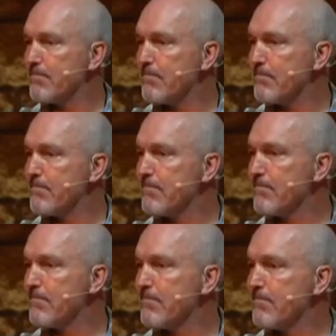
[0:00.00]

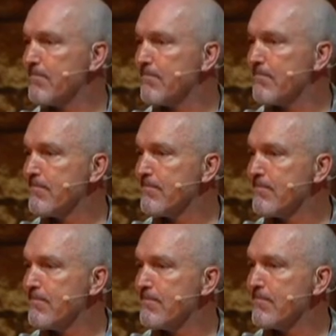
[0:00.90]

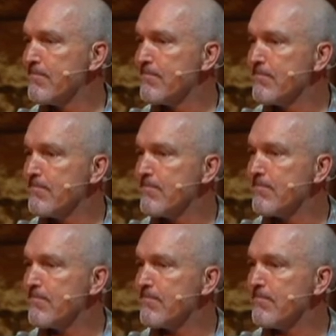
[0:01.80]

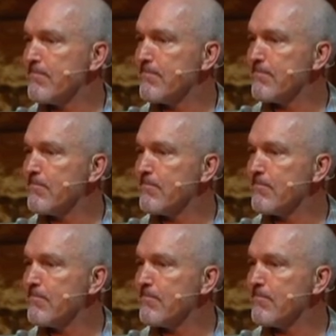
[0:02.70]
(no one is talking)